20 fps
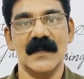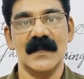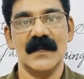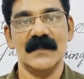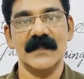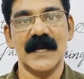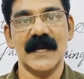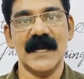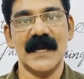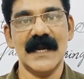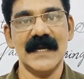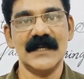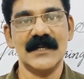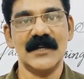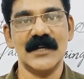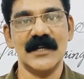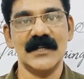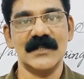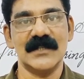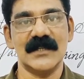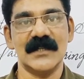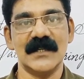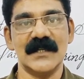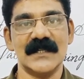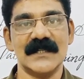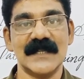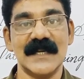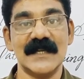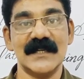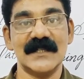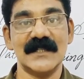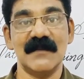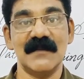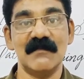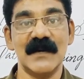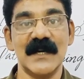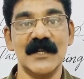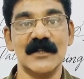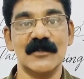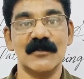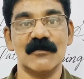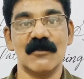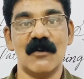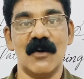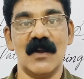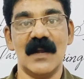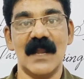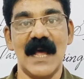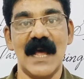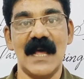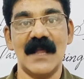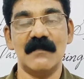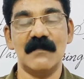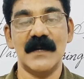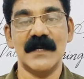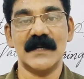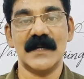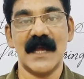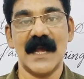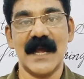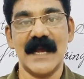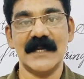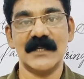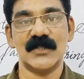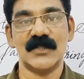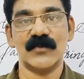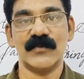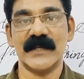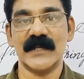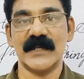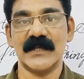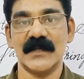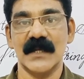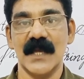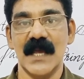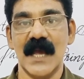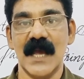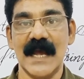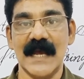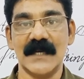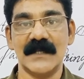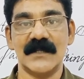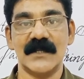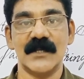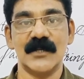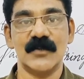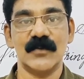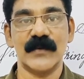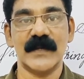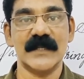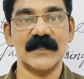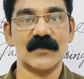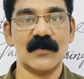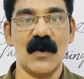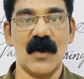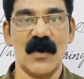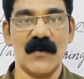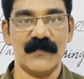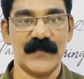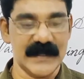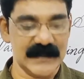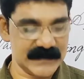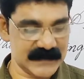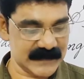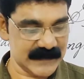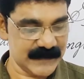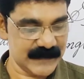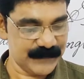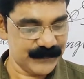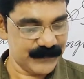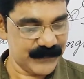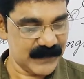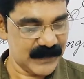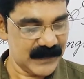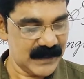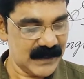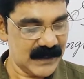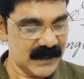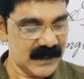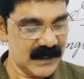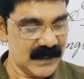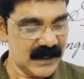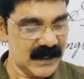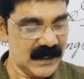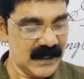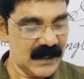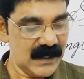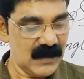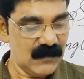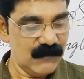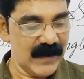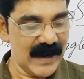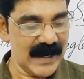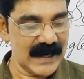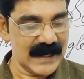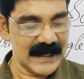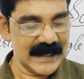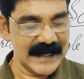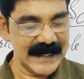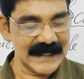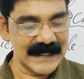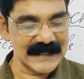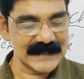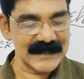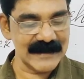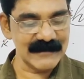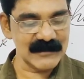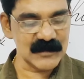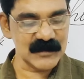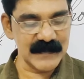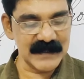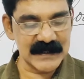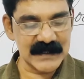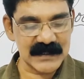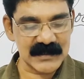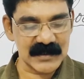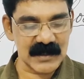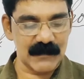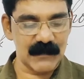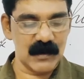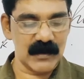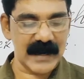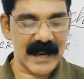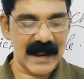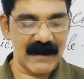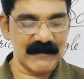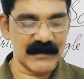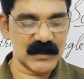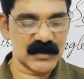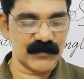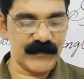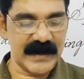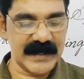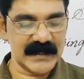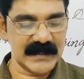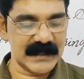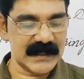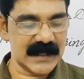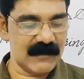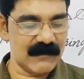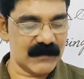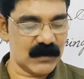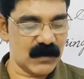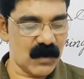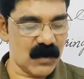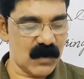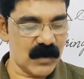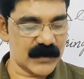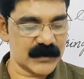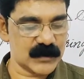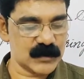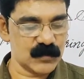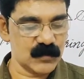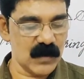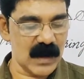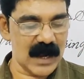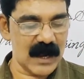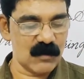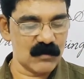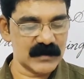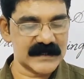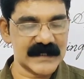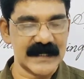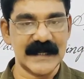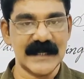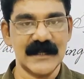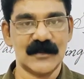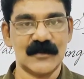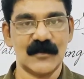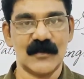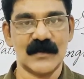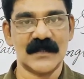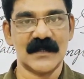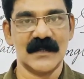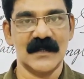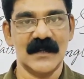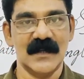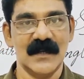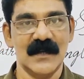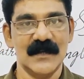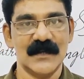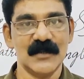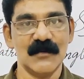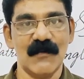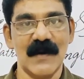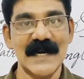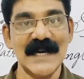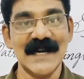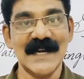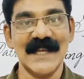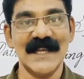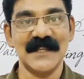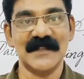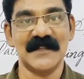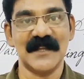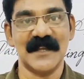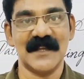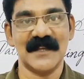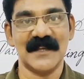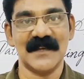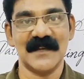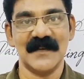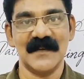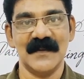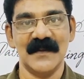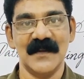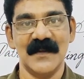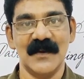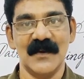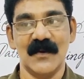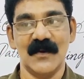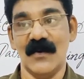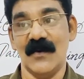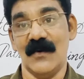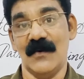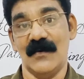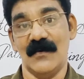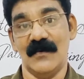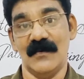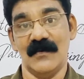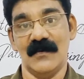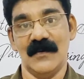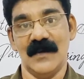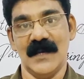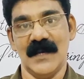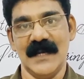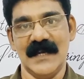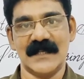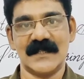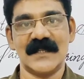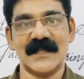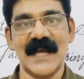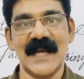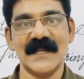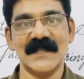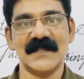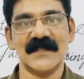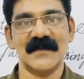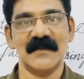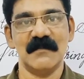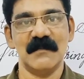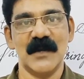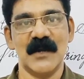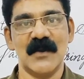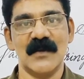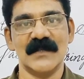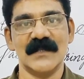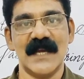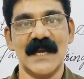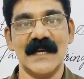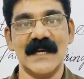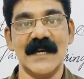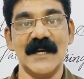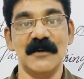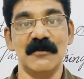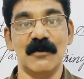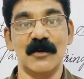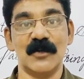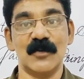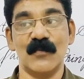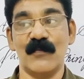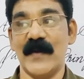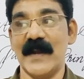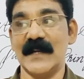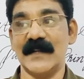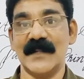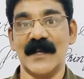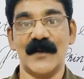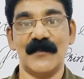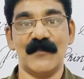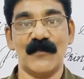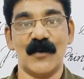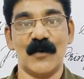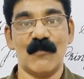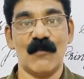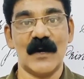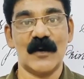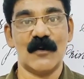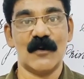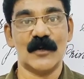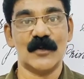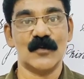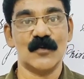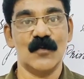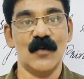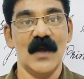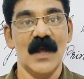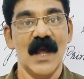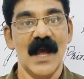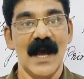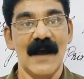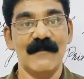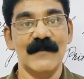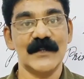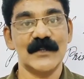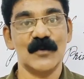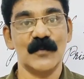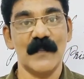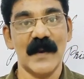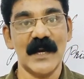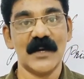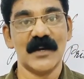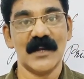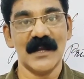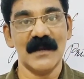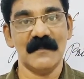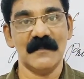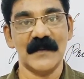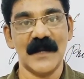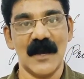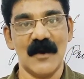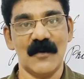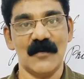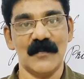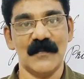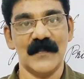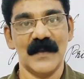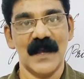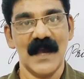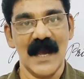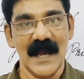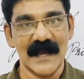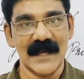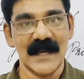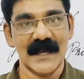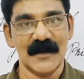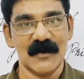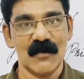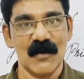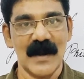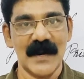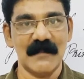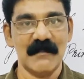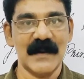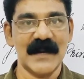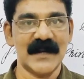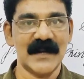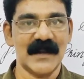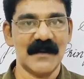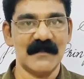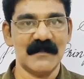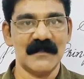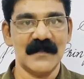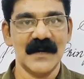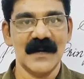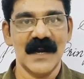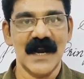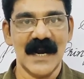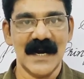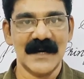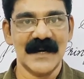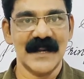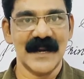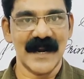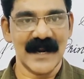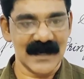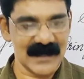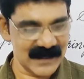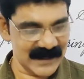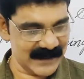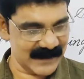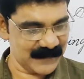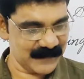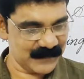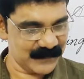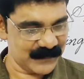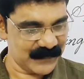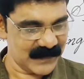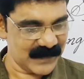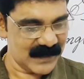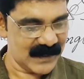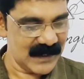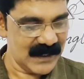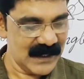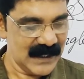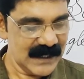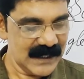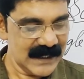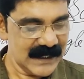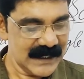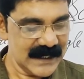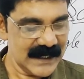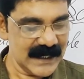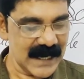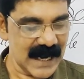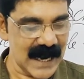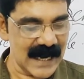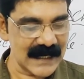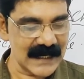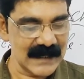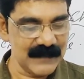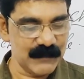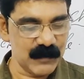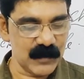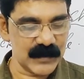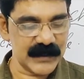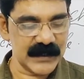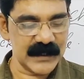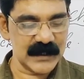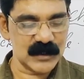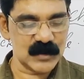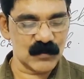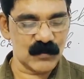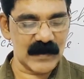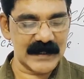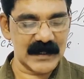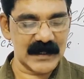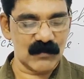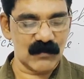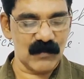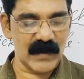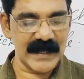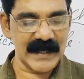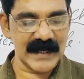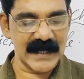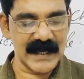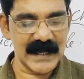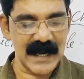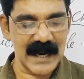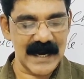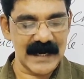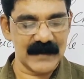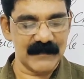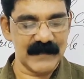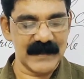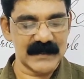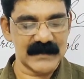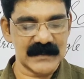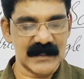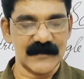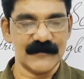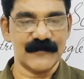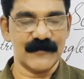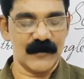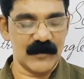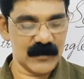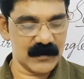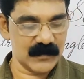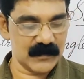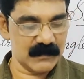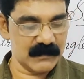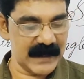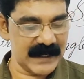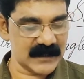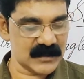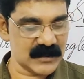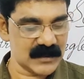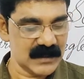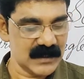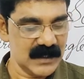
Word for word: The head teacher sent somebody to call Albert Einstein, Einstein to his office. Well, it saves me the trouble of having to wait an hour or two outside, he thought. So what did he think? Oh, it's nice because I need not to wait there for one or two hours to meet him now. I can go and meet him uh, directly. He hardly bothered to wonder why he had been sent for, but